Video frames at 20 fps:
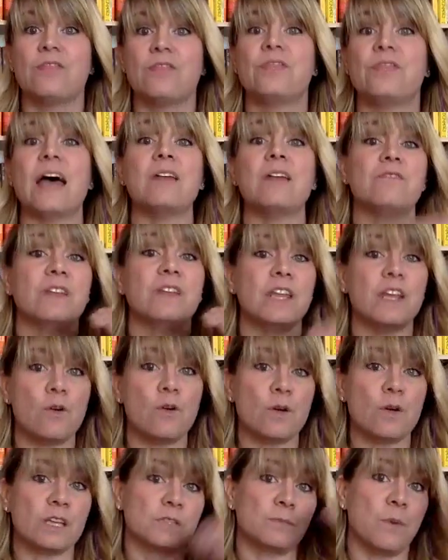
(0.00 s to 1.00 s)
that video
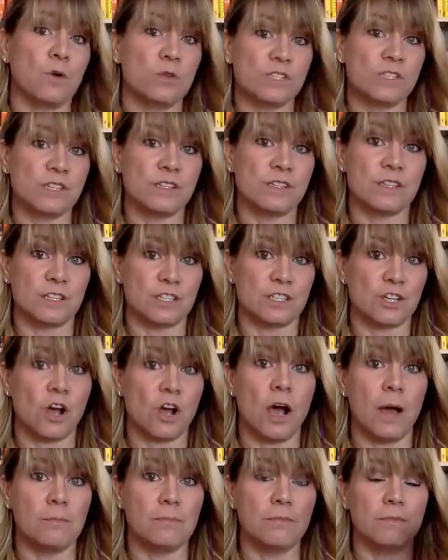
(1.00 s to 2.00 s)
gets posted to the
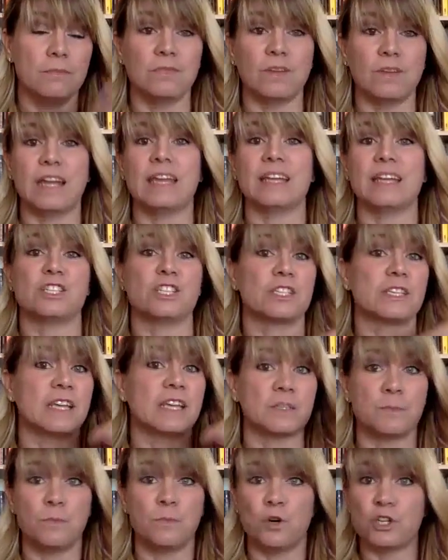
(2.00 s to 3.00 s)
top. Like it just
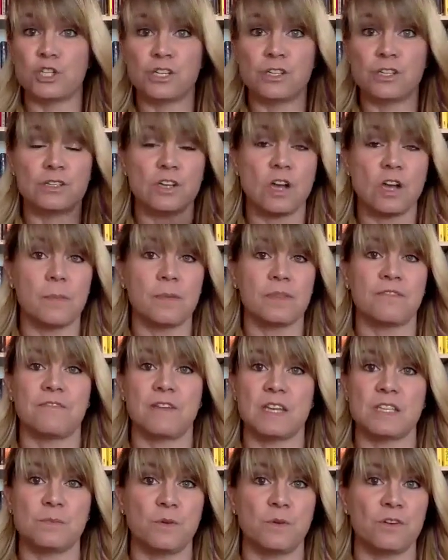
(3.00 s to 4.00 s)
gets pushed to the top of the
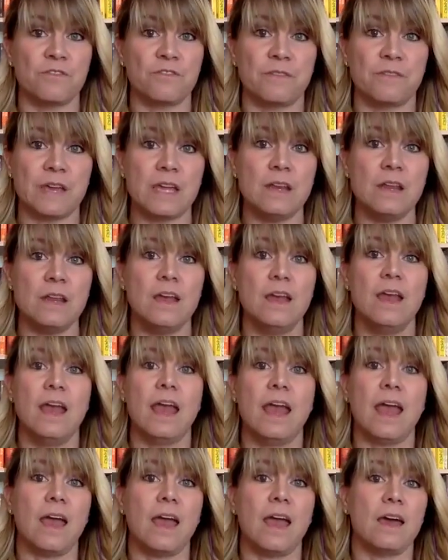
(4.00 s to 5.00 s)
Facebook feed,
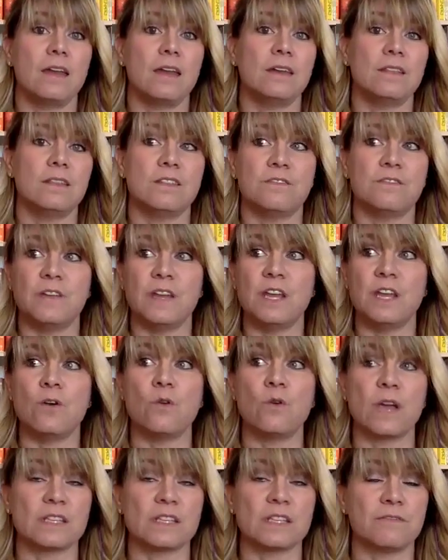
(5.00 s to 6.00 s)
and the
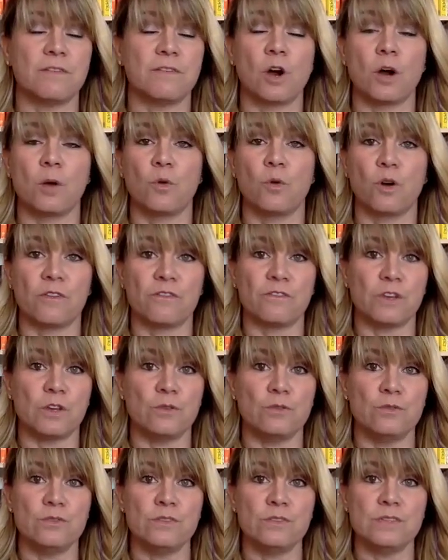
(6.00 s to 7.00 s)
video gets far more
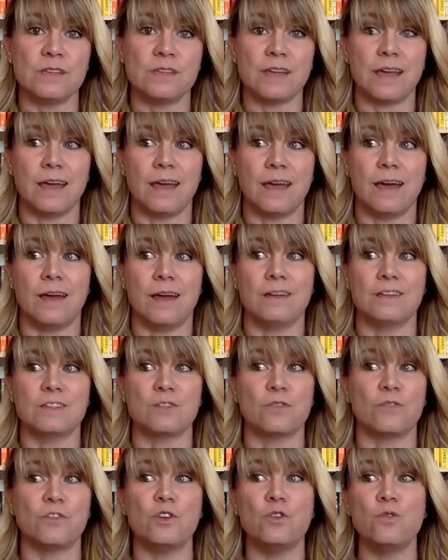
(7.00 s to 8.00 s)
views. And
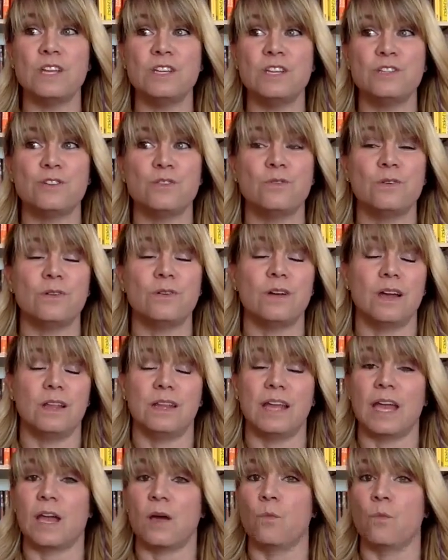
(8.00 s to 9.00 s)
so if you can do
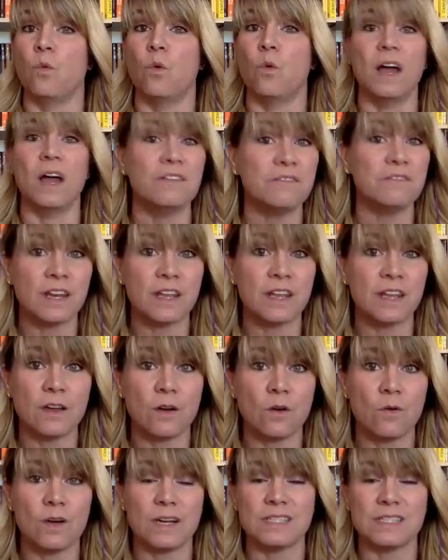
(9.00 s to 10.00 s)
like 1
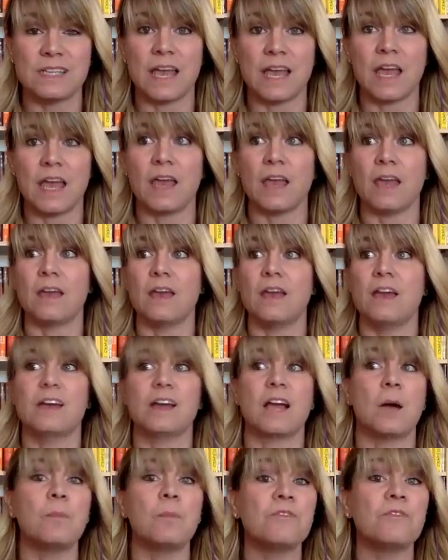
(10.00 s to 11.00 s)
video a day,
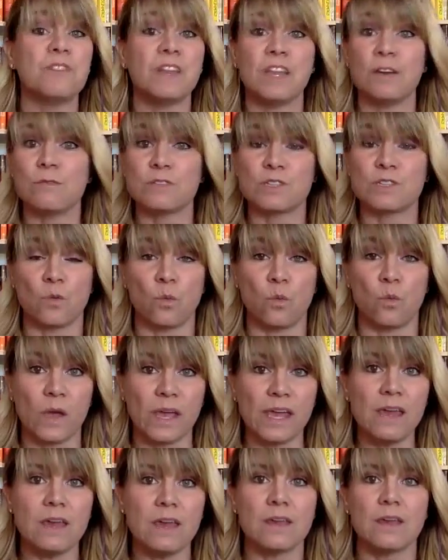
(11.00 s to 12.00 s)
couple videos a
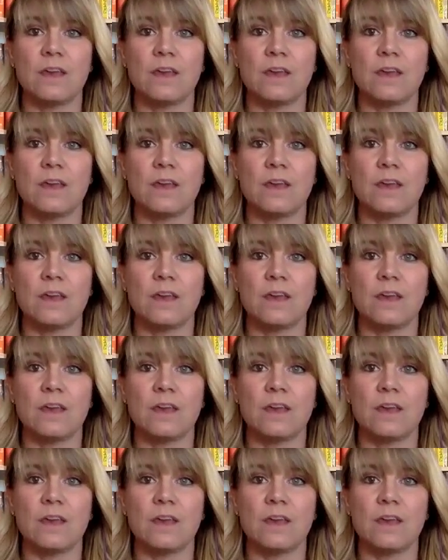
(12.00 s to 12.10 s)
week,